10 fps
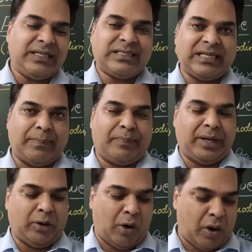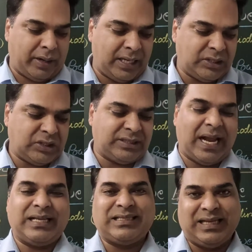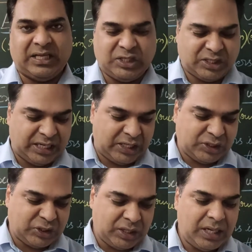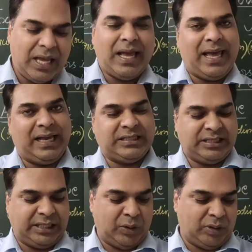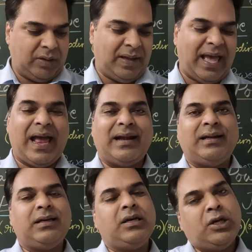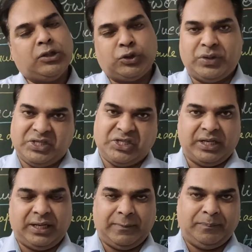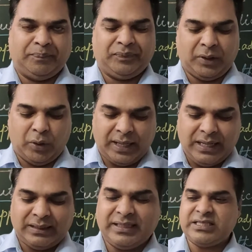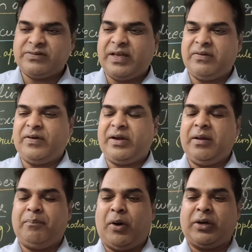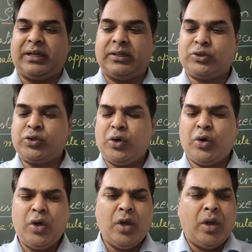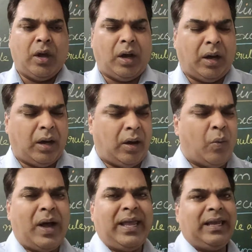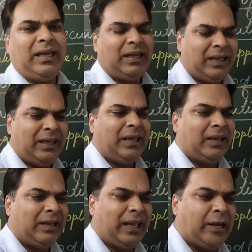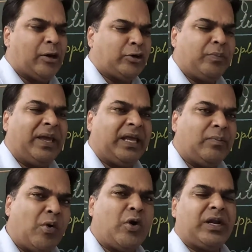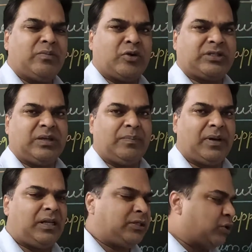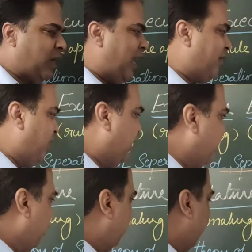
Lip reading: separate organs, that is legislature, executive and judiciary. Okay, this is very important. So why, in order to make it more and more simple, so I have written it over